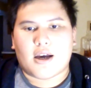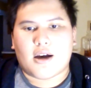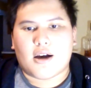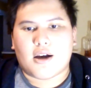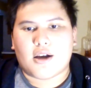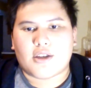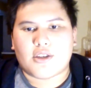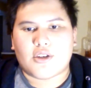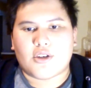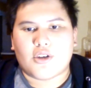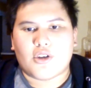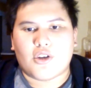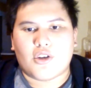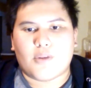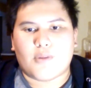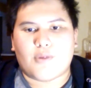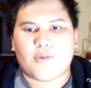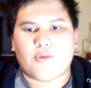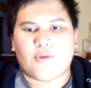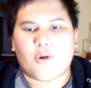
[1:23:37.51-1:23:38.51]
that haunt
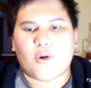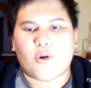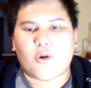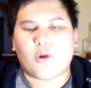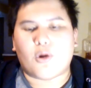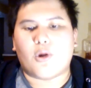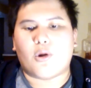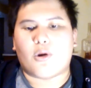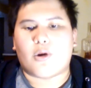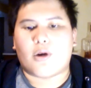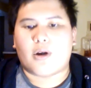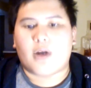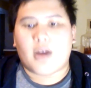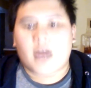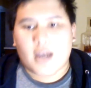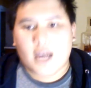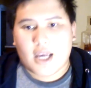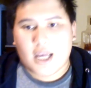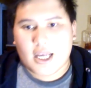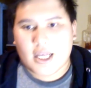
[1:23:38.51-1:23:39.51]
human
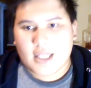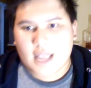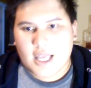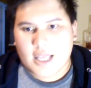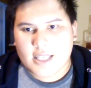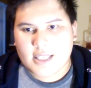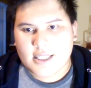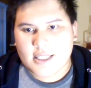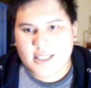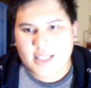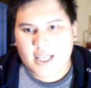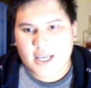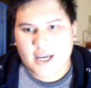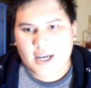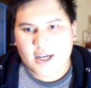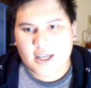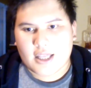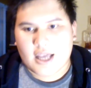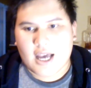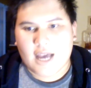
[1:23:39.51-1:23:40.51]
folklore, and they
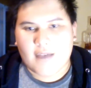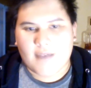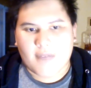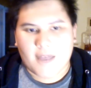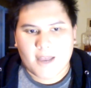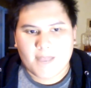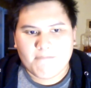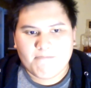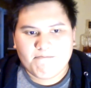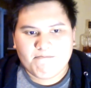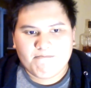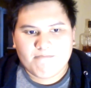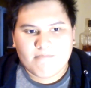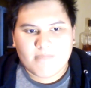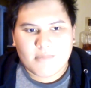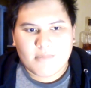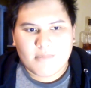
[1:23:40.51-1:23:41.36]
sneer at the high Fae.